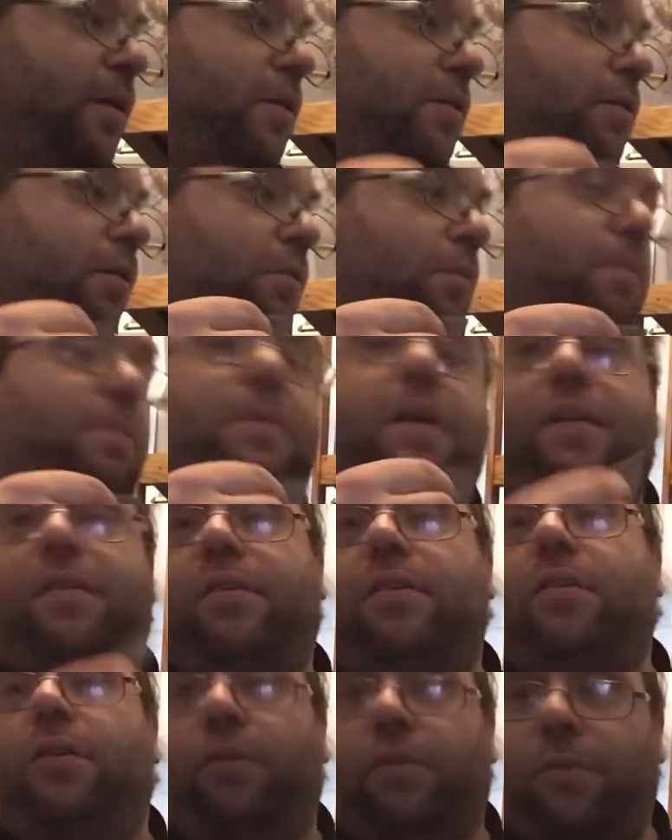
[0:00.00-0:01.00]
So that's
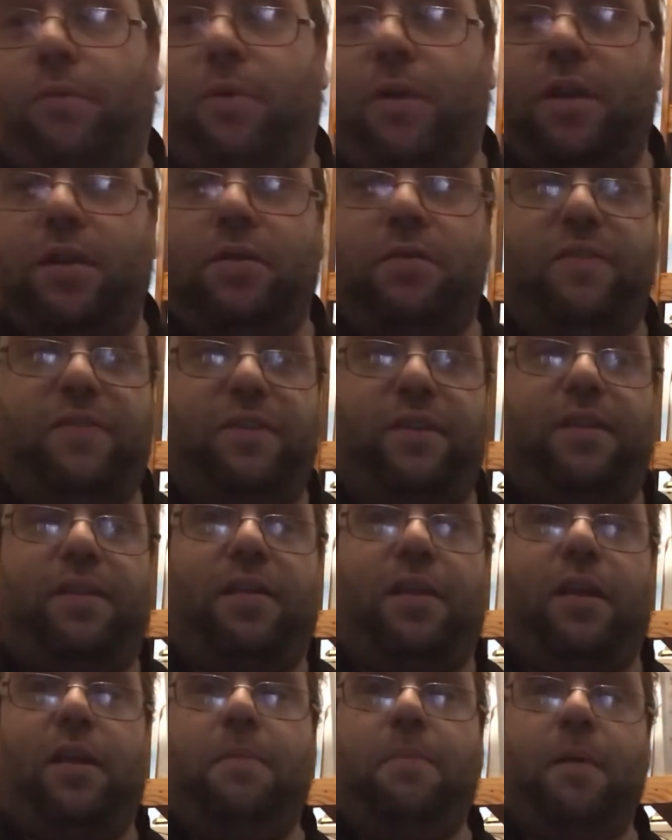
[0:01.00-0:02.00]
the other way you advance
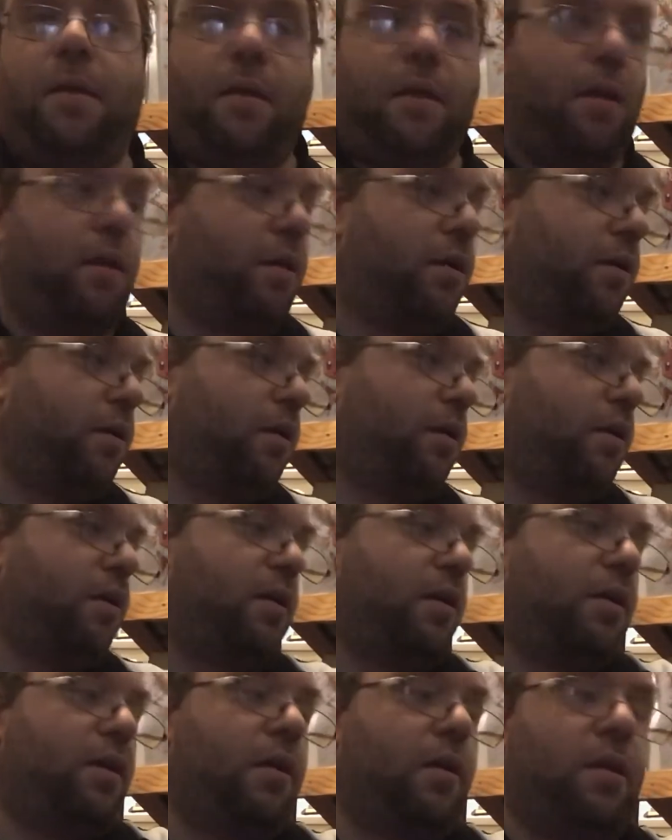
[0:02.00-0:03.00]
the
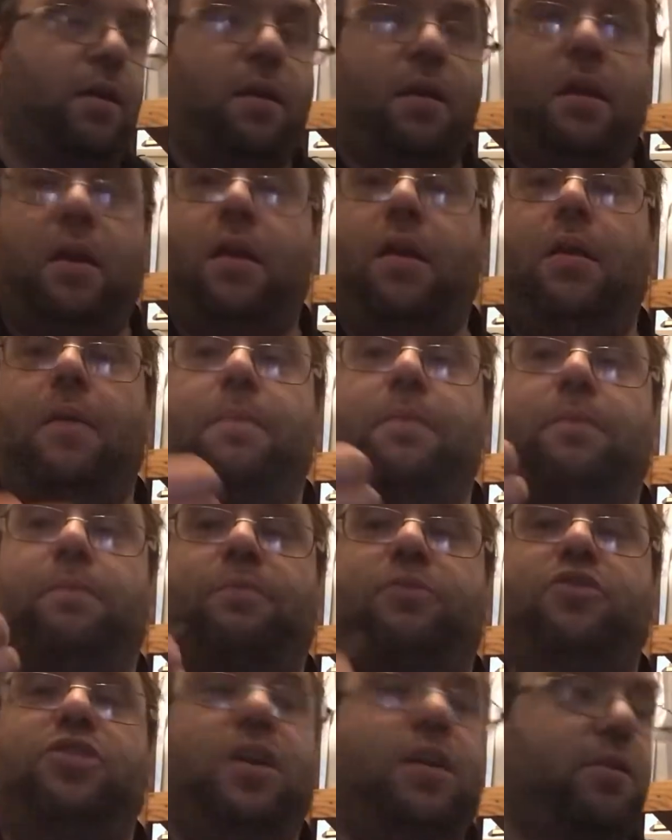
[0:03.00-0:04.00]
game.
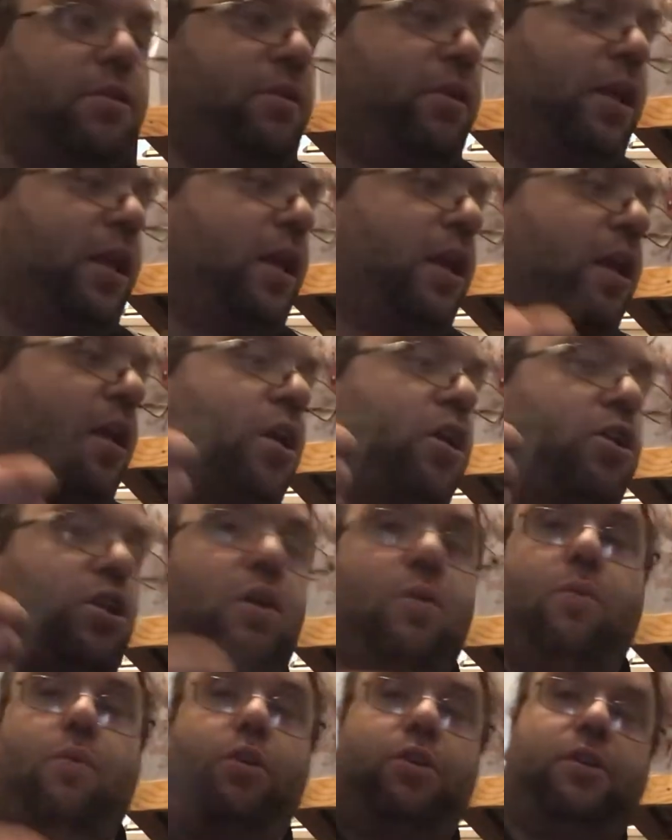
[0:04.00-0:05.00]
Generally, you
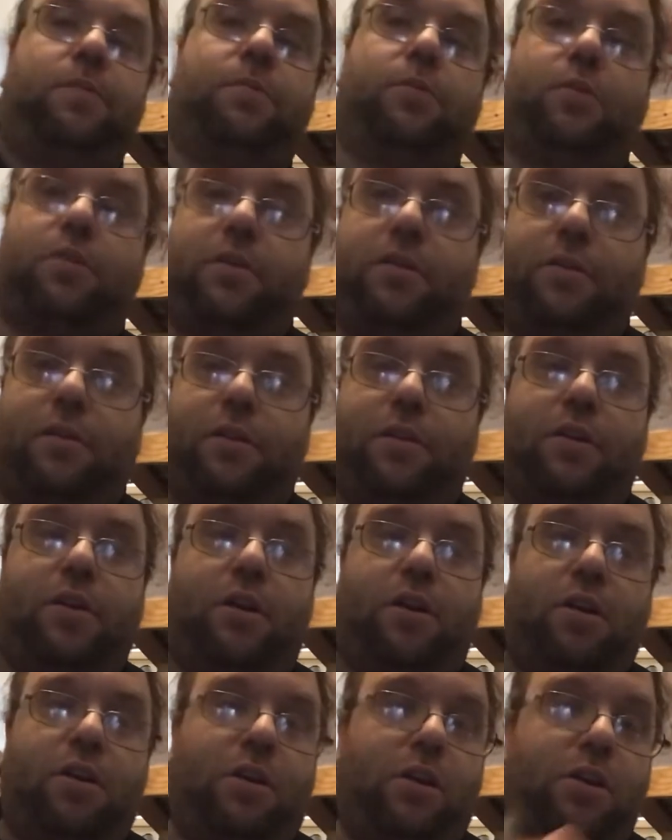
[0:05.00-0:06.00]
want to put clues on the
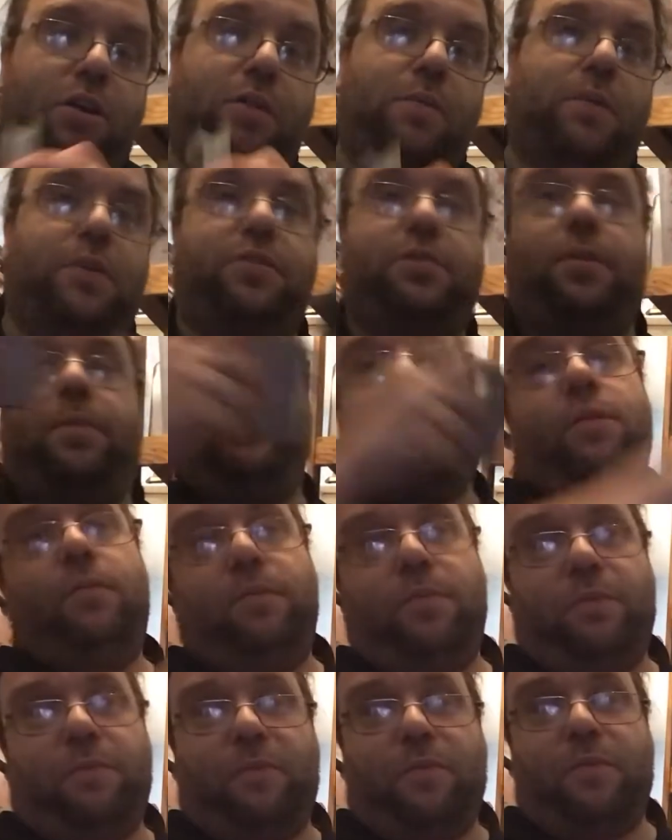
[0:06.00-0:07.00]
card, you want to stop doom
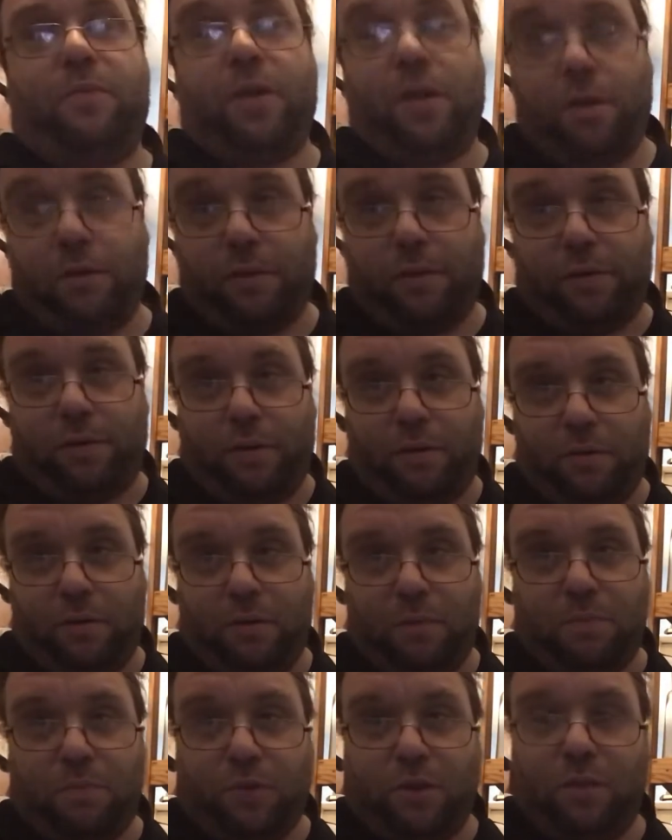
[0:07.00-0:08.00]
game the scenario,
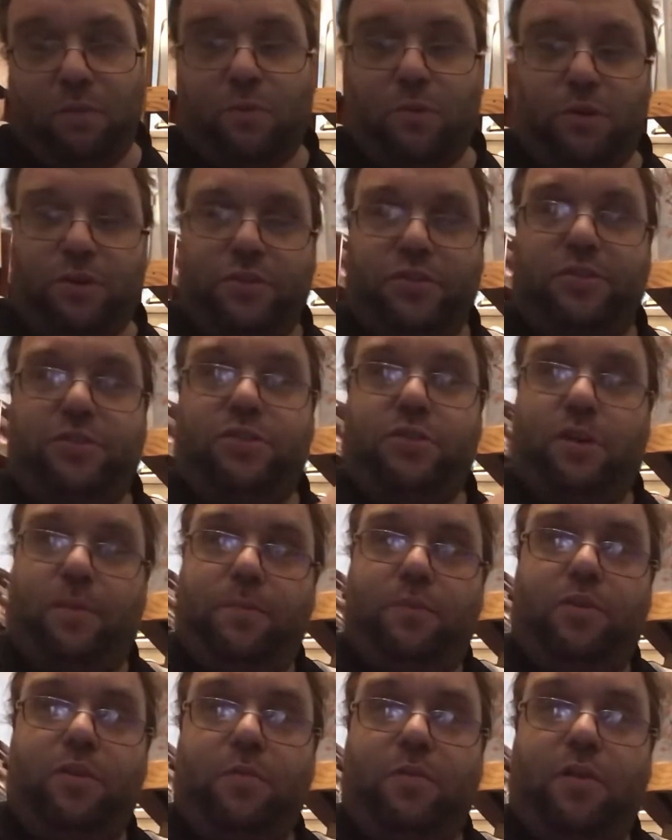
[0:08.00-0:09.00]
but you want to stop
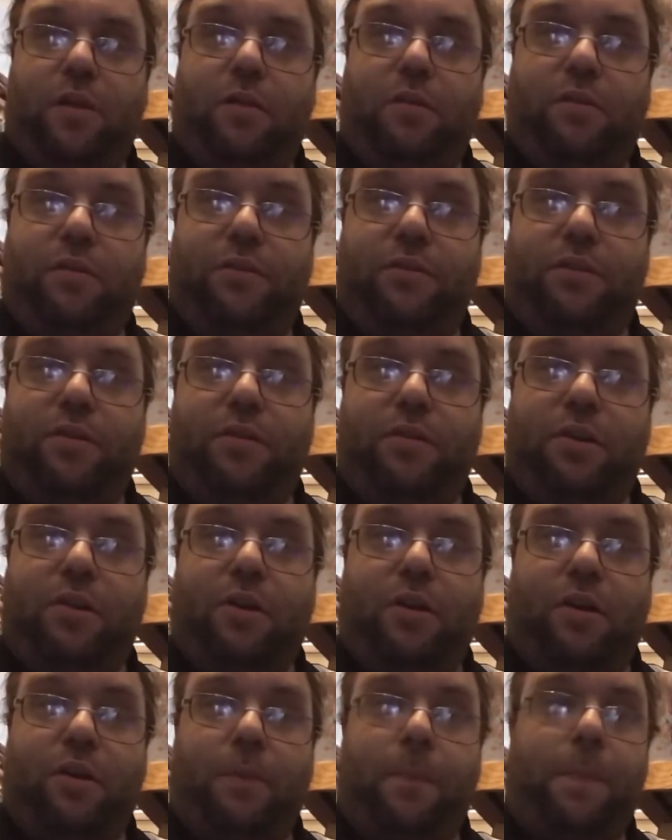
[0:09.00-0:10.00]
doom game the scenario
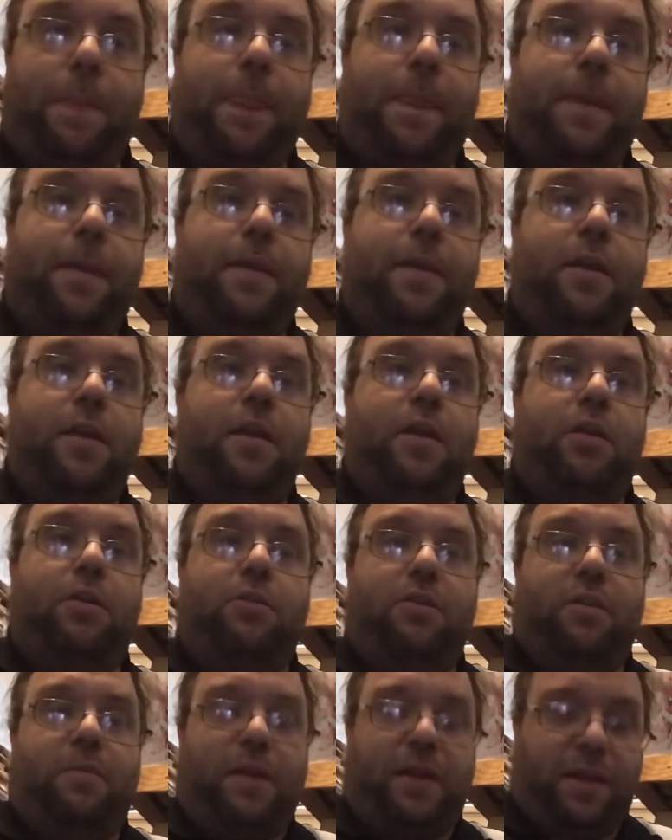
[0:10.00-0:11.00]
card.
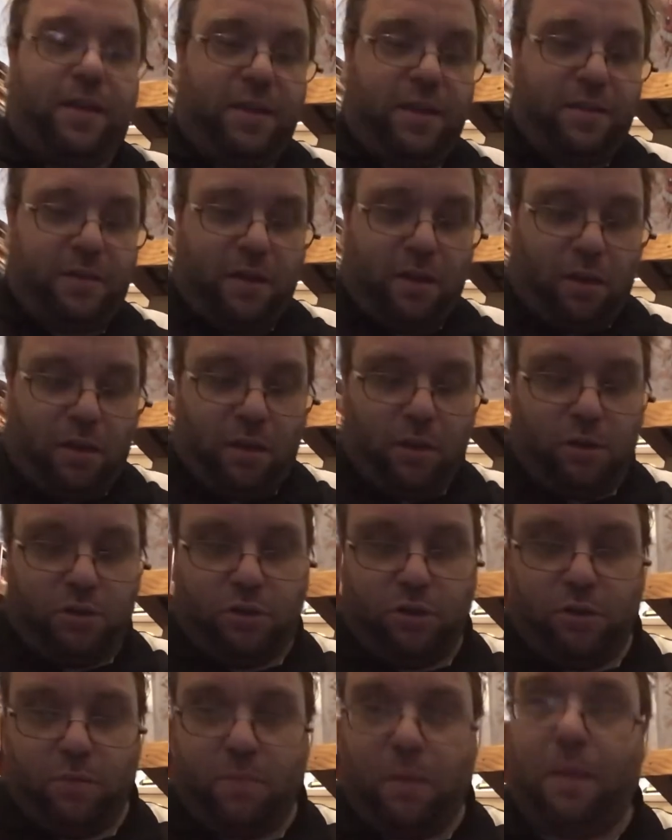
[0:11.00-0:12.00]
Clues make it easier,
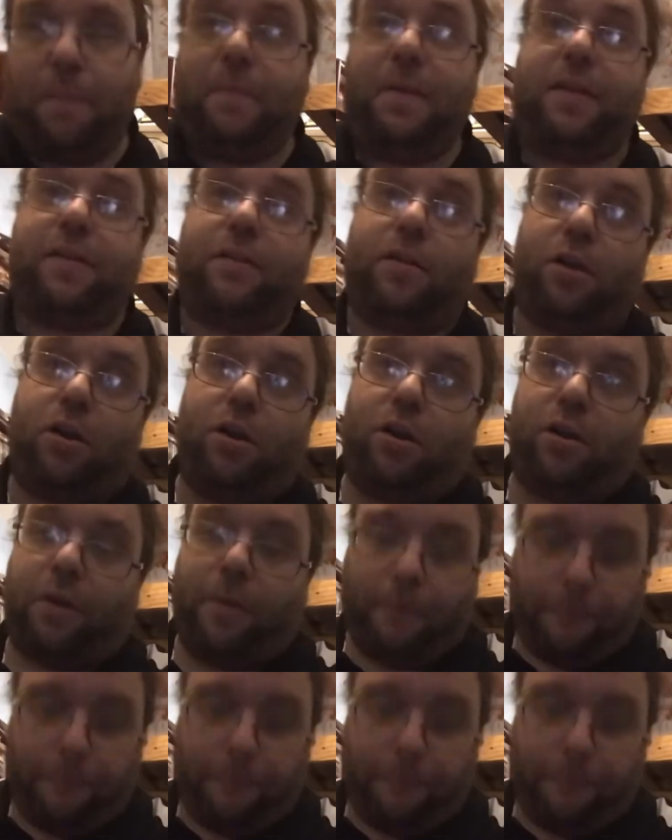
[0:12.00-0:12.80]
doom makes it harder.